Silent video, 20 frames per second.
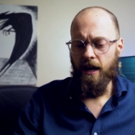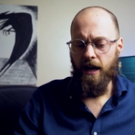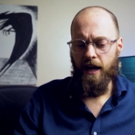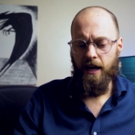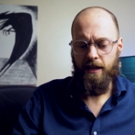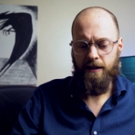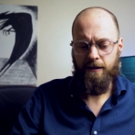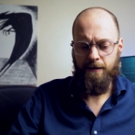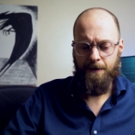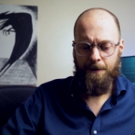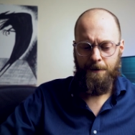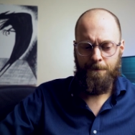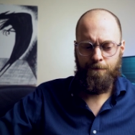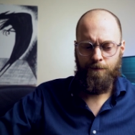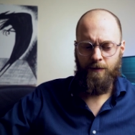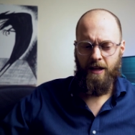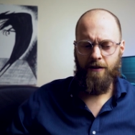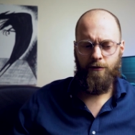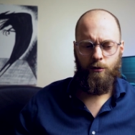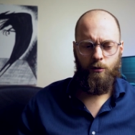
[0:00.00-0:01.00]
and
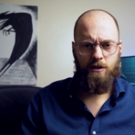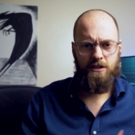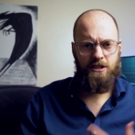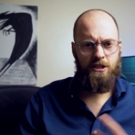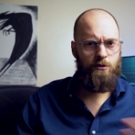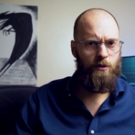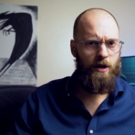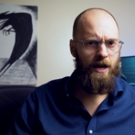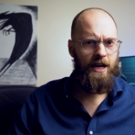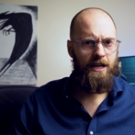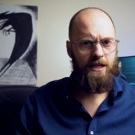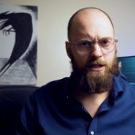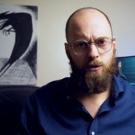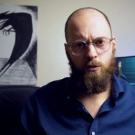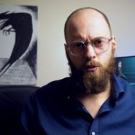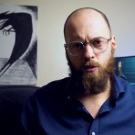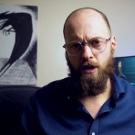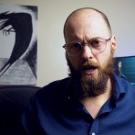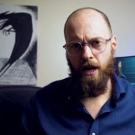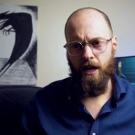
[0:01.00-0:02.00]
um, everyone's trying
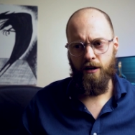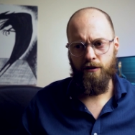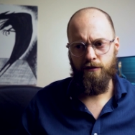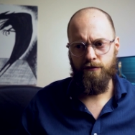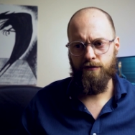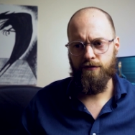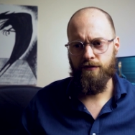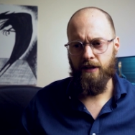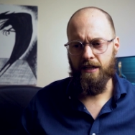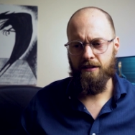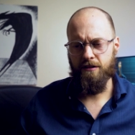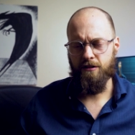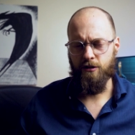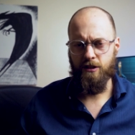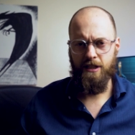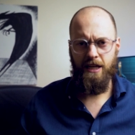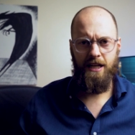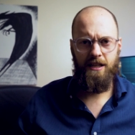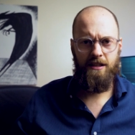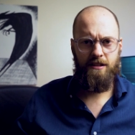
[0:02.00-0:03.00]
to kind of
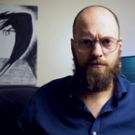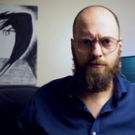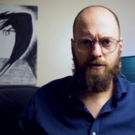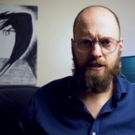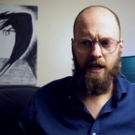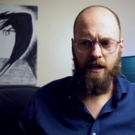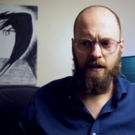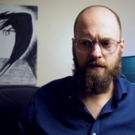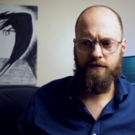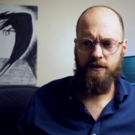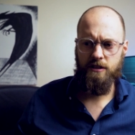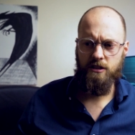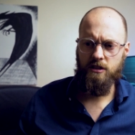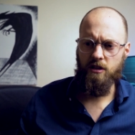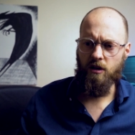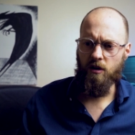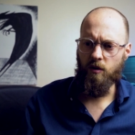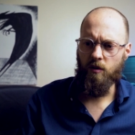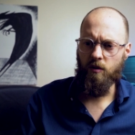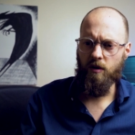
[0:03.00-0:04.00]
entertain themselves
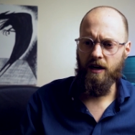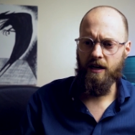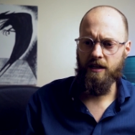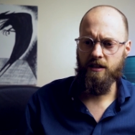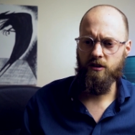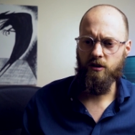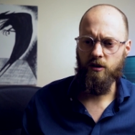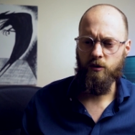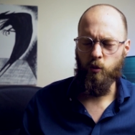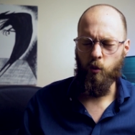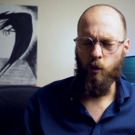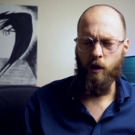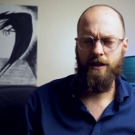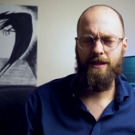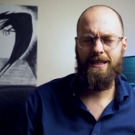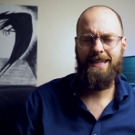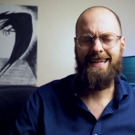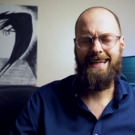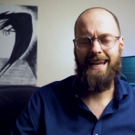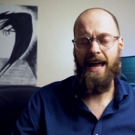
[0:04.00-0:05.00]
so I thought
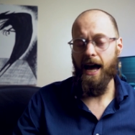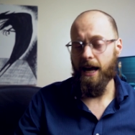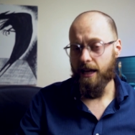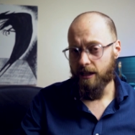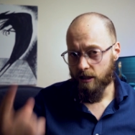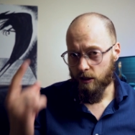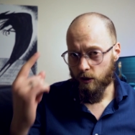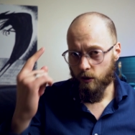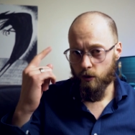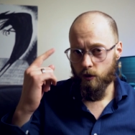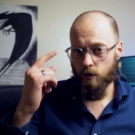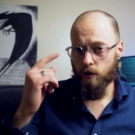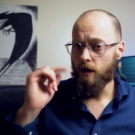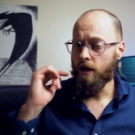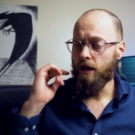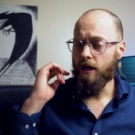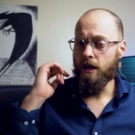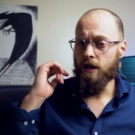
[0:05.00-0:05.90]
what can I do